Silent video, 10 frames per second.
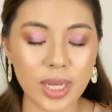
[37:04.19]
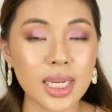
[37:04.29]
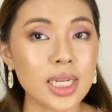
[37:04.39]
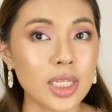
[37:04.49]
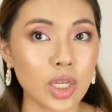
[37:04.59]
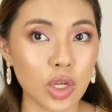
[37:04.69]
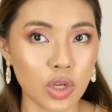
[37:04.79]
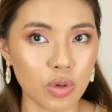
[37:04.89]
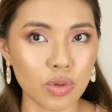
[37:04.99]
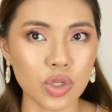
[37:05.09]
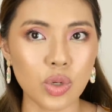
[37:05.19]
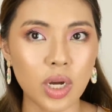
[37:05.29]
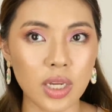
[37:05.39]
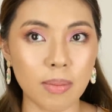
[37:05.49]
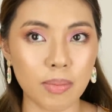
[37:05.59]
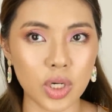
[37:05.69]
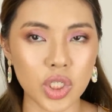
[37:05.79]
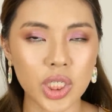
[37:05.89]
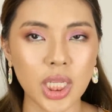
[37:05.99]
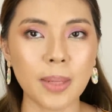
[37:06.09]
Quite easy to use yung kanyang
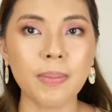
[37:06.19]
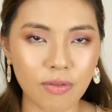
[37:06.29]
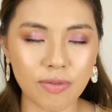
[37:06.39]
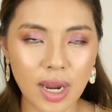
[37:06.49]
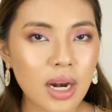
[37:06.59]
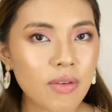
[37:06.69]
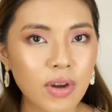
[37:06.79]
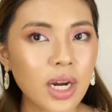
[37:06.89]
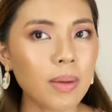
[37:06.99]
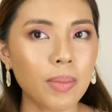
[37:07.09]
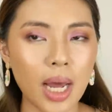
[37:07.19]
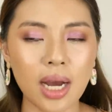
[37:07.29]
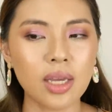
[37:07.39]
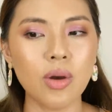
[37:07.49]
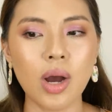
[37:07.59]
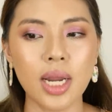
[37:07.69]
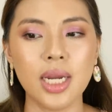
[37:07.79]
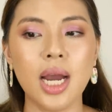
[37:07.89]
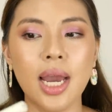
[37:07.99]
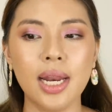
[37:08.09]
brush tip. Very, very black yung
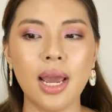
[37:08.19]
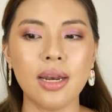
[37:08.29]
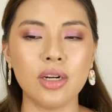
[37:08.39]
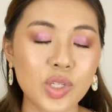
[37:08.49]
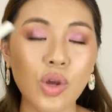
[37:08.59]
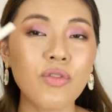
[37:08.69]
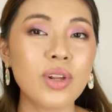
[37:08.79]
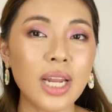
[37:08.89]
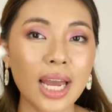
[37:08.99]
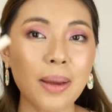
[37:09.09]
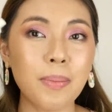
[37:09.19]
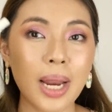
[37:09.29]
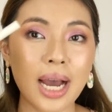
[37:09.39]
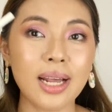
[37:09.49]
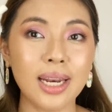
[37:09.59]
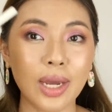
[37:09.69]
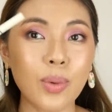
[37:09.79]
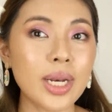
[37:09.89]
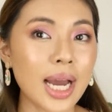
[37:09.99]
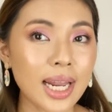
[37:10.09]
kanyang eyeliner. So if you like black
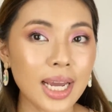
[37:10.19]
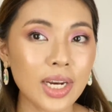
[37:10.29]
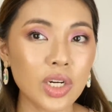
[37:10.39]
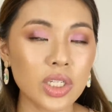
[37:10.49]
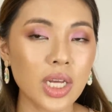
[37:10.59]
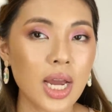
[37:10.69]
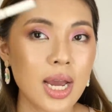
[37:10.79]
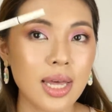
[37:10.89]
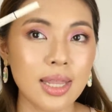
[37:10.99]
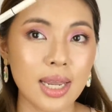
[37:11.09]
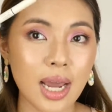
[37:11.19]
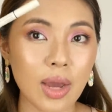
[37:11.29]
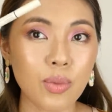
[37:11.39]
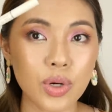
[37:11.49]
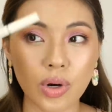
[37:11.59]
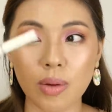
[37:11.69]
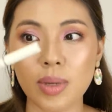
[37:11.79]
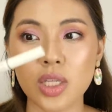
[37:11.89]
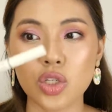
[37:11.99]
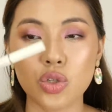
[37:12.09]
liquid eyeliners, then I would
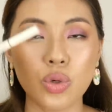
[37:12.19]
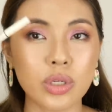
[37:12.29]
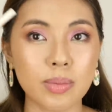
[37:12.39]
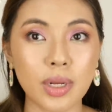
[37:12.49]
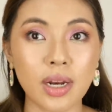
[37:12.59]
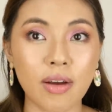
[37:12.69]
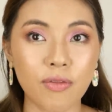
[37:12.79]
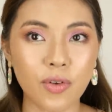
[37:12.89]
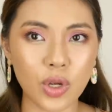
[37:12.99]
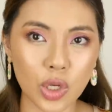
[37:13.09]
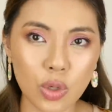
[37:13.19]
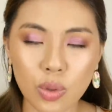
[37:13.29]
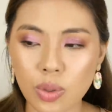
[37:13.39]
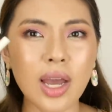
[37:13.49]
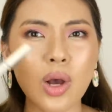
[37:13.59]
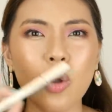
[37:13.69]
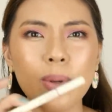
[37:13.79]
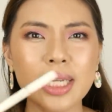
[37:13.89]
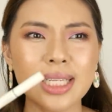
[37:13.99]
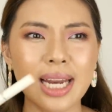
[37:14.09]
recommend Strokes Beauty Lab for you. I
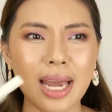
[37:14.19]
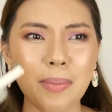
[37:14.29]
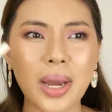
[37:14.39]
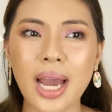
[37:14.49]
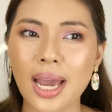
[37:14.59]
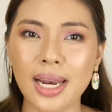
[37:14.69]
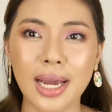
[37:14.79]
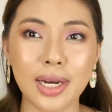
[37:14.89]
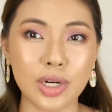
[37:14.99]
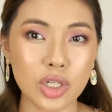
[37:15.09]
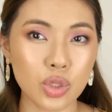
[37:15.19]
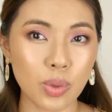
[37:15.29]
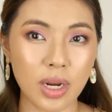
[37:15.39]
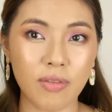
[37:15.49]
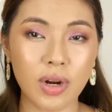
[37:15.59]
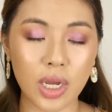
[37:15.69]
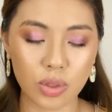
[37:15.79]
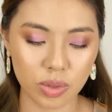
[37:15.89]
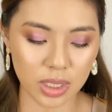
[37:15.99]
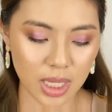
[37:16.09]
always like my eyeliners whenever I
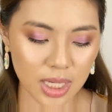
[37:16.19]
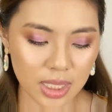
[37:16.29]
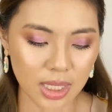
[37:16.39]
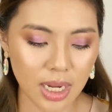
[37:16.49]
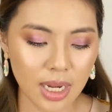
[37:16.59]
use this.